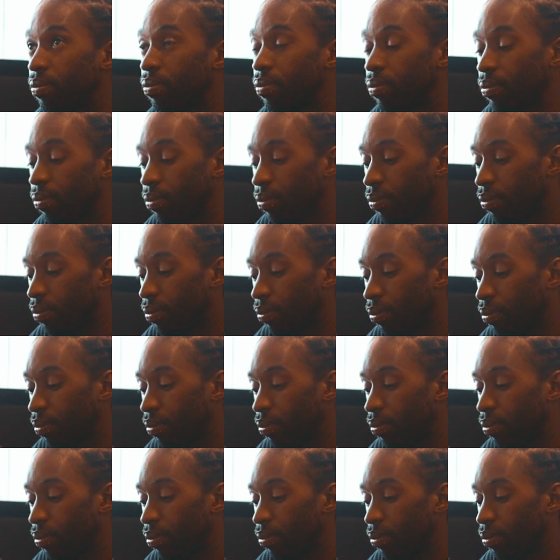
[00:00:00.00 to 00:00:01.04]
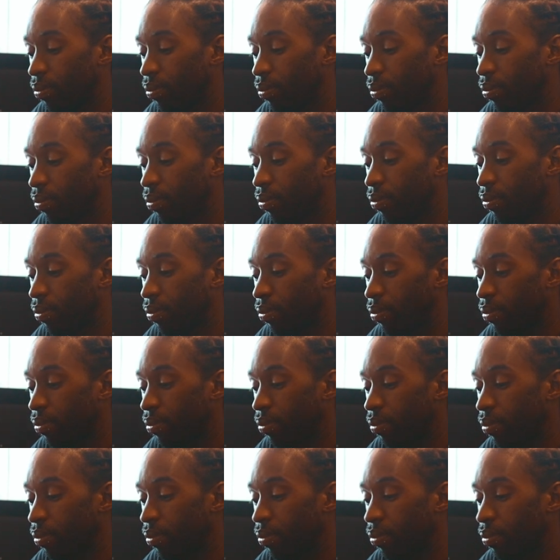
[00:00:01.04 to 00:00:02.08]
What's your name, sir? Jason.
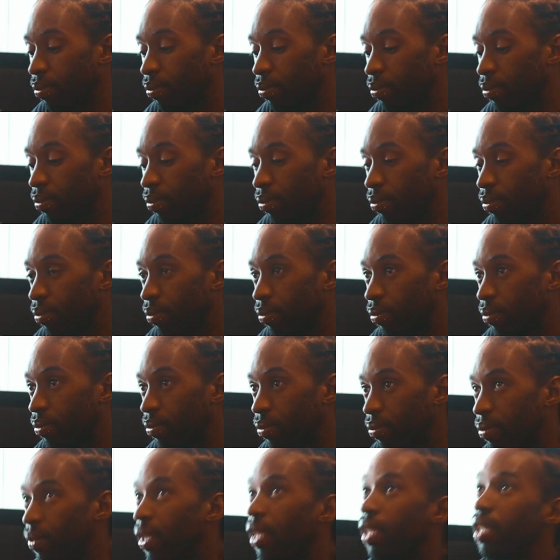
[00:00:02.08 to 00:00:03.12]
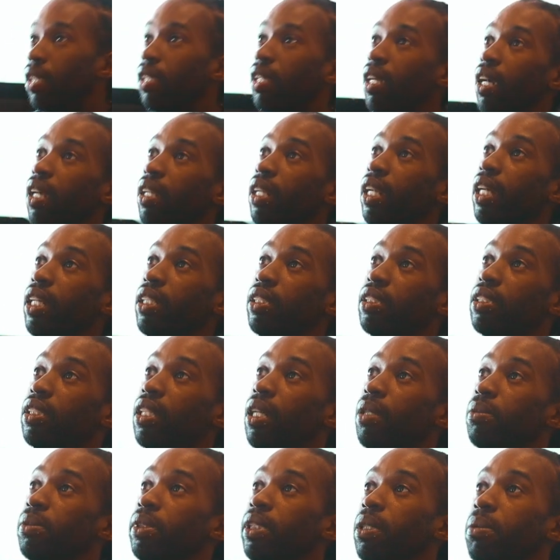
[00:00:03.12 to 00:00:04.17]
Liberty.
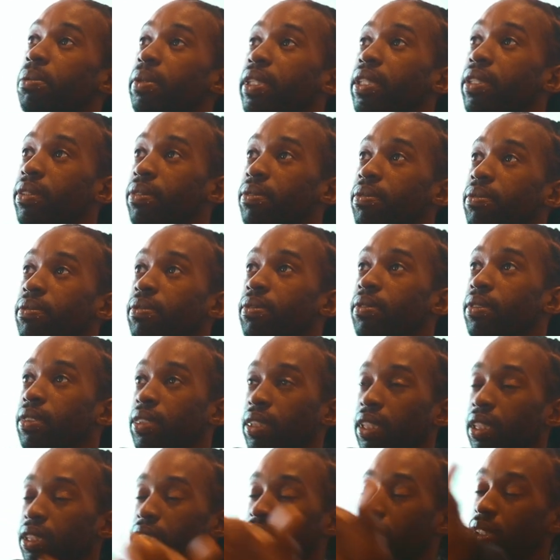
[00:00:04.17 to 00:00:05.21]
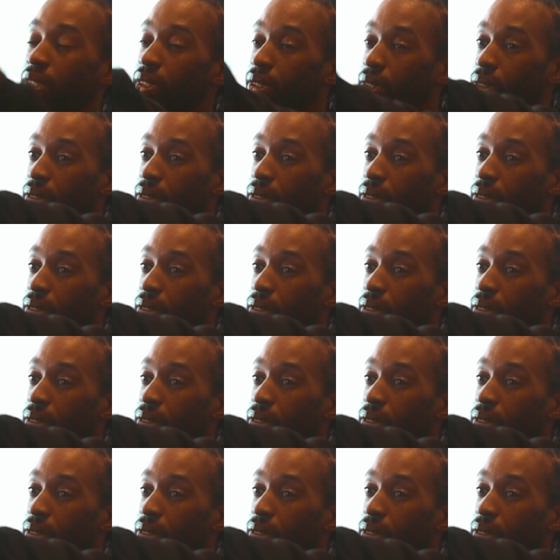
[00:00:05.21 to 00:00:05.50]
Oh, Jimmy. I'm